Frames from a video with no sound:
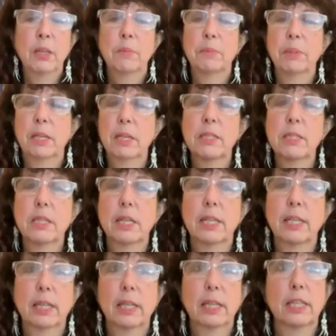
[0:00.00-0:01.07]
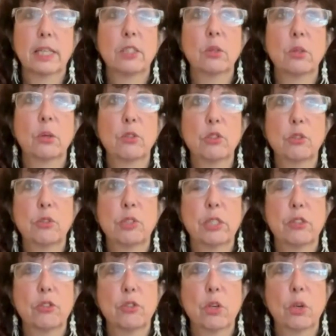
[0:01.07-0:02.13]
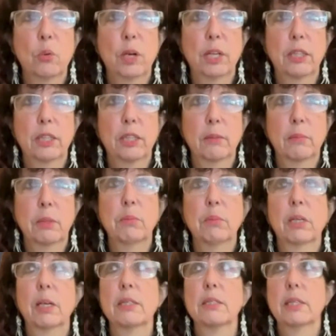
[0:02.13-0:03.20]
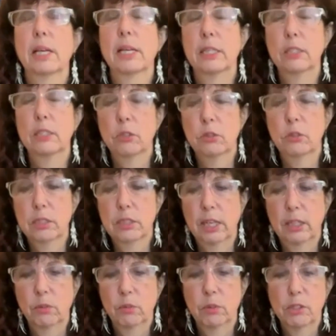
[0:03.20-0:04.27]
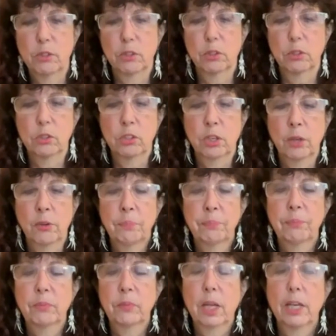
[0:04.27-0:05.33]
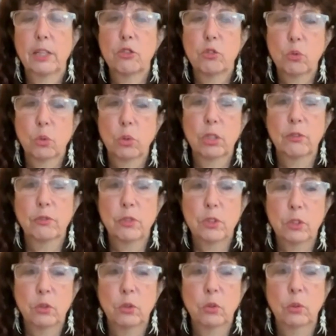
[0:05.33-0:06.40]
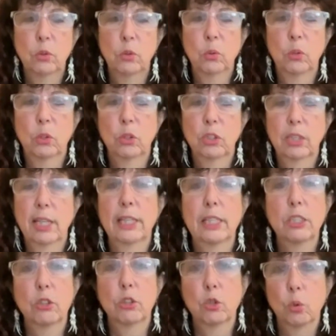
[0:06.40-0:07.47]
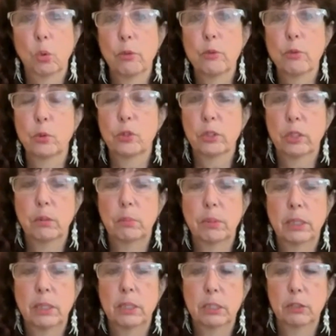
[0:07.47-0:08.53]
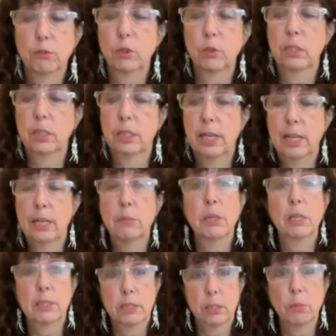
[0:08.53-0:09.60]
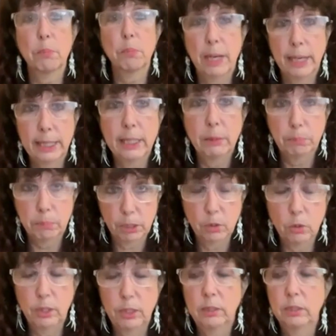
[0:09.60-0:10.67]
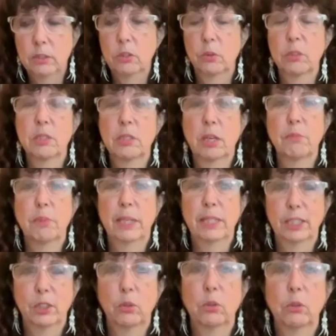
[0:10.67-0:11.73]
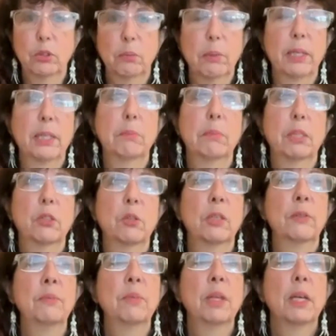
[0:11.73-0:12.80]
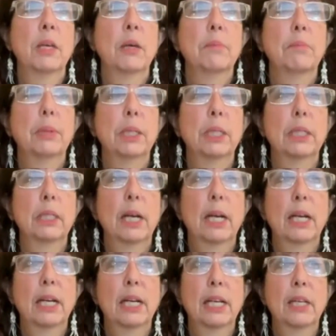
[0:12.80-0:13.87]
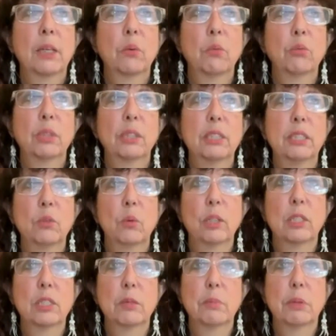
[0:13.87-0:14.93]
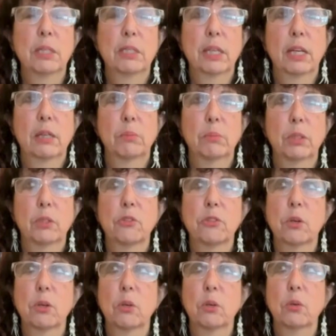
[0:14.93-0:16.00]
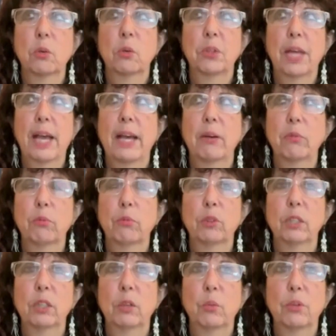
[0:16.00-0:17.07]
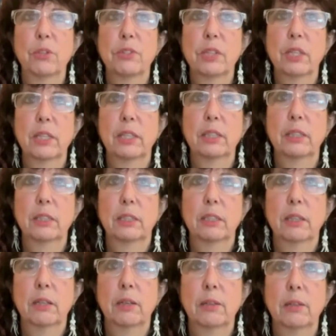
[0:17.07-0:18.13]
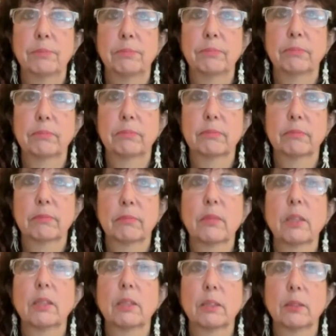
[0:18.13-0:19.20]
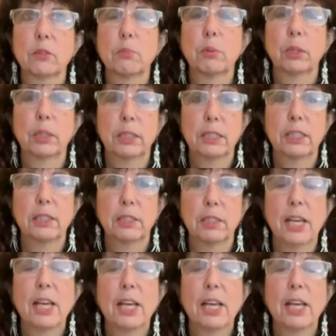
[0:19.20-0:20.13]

because I knew I was using the Snow White theme, and because I had to do the tech research, I sort of knew that each of the dwarves was going to be a different name because they're mining Bitcoin. So instead of mining gold, they're mining Bitcoin. But I really didn't want it to be a tech book. So that really was like, it's pulling teeth.